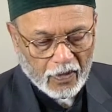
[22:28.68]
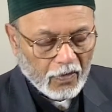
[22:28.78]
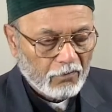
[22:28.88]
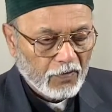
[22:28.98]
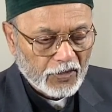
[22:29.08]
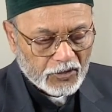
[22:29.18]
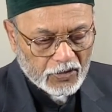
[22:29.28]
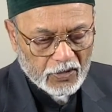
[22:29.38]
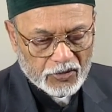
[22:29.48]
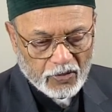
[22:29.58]

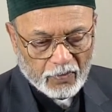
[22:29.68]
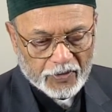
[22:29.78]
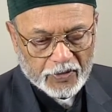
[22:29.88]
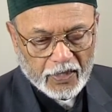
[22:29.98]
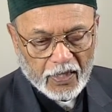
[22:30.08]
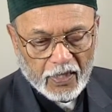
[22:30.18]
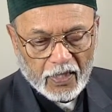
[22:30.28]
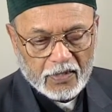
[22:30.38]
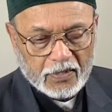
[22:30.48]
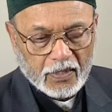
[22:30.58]
Functional geometry
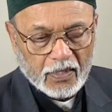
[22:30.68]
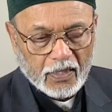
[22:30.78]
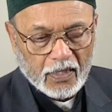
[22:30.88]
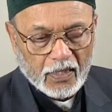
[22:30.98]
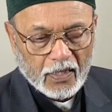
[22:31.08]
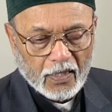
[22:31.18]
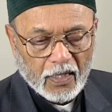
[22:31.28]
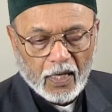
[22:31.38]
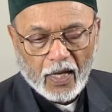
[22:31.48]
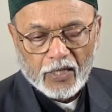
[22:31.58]
is the
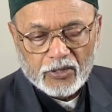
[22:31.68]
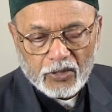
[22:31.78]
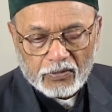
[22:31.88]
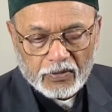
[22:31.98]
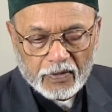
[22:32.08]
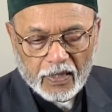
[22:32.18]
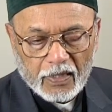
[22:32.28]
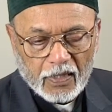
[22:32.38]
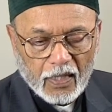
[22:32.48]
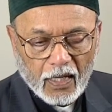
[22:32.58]

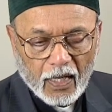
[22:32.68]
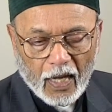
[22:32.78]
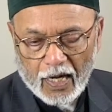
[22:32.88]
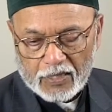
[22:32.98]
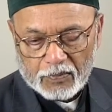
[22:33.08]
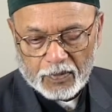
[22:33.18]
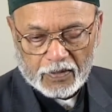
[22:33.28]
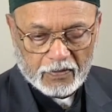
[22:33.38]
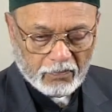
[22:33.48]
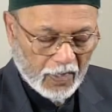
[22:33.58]
exoteric
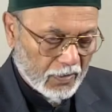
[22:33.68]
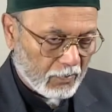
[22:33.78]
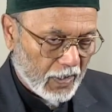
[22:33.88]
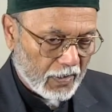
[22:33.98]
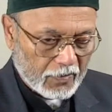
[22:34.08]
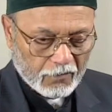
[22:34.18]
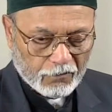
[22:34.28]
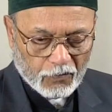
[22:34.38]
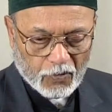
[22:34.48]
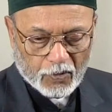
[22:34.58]
aspect of mathematical
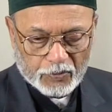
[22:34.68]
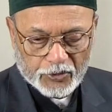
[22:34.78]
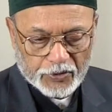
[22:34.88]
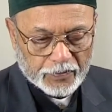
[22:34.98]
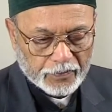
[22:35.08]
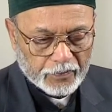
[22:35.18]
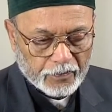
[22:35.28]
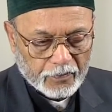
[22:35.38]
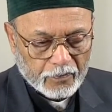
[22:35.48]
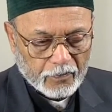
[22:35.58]
forms.
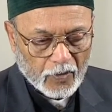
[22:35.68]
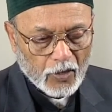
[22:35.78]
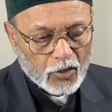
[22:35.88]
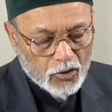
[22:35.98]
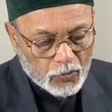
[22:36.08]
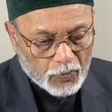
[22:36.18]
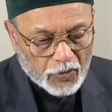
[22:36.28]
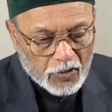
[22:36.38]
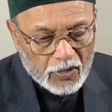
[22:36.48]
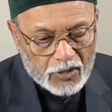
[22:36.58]

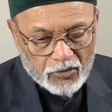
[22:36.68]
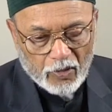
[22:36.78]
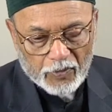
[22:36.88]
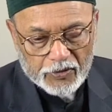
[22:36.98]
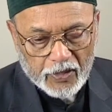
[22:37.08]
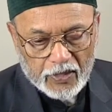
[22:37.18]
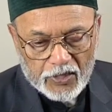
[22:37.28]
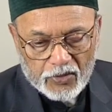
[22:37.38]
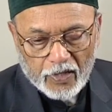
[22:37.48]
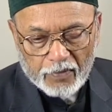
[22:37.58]
Supernal geometry
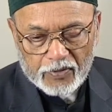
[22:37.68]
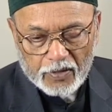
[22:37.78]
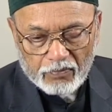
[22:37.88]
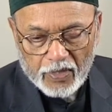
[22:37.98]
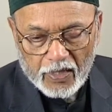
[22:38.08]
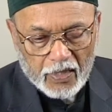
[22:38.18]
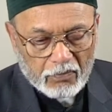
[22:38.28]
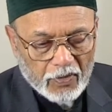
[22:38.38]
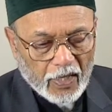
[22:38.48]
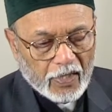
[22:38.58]
describes the
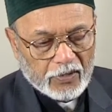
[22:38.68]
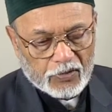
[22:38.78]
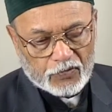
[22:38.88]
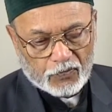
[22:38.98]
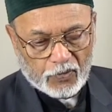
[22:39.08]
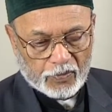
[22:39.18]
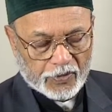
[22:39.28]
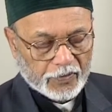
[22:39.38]
meaning behind those forms.